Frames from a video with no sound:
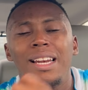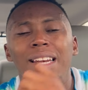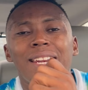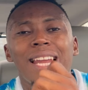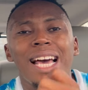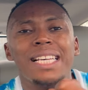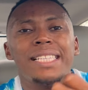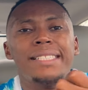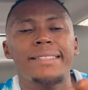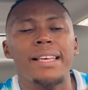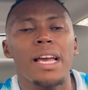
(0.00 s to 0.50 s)

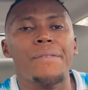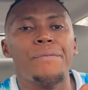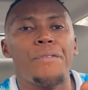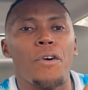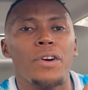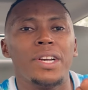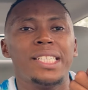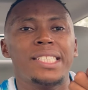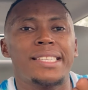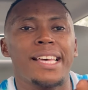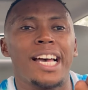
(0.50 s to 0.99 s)
Let's take,
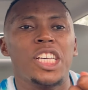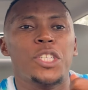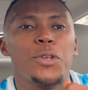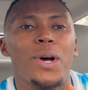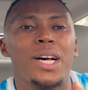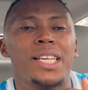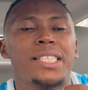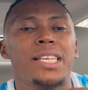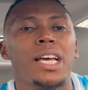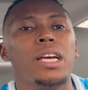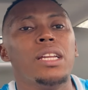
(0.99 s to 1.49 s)
for instance,
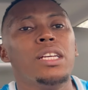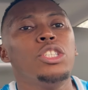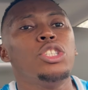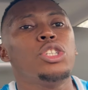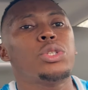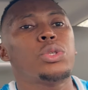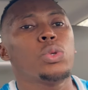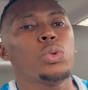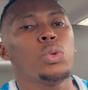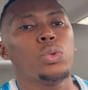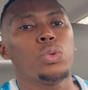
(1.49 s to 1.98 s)
you are selling
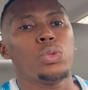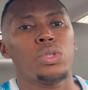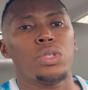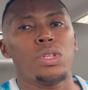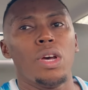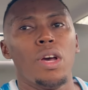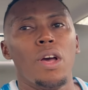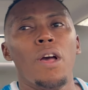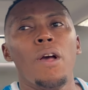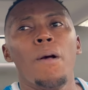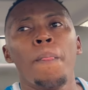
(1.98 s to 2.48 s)
shoes.